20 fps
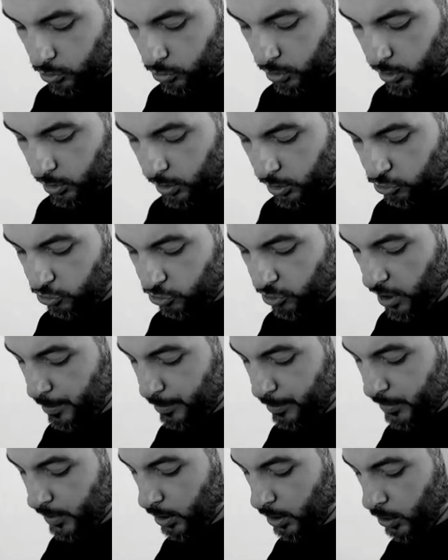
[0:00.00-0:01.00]
going to drop
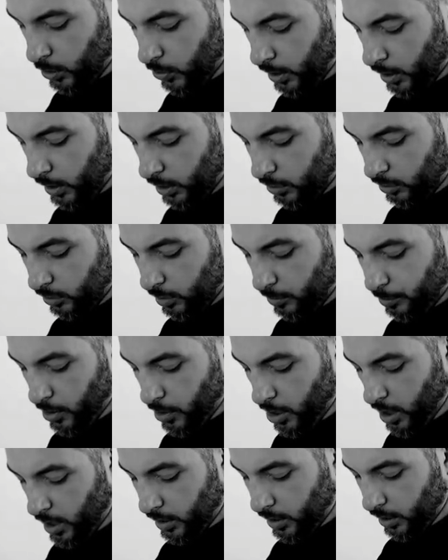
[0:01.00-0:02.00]
the coin into the
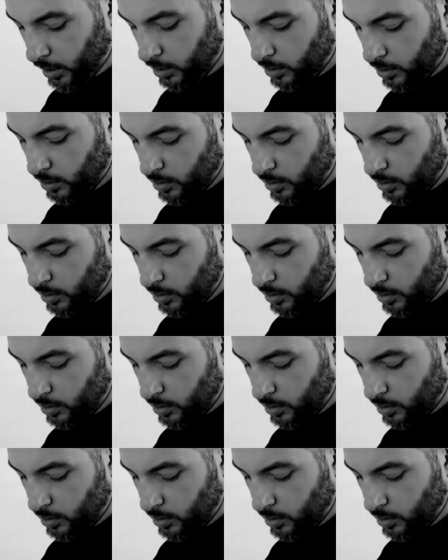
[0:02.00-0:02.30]
pocket,